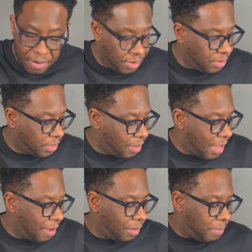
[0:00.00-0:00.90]
Check that
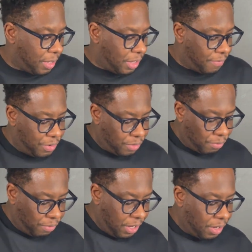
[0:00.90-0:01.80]
out. Let me give you the
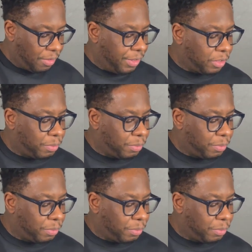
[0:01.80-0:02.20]
reading on this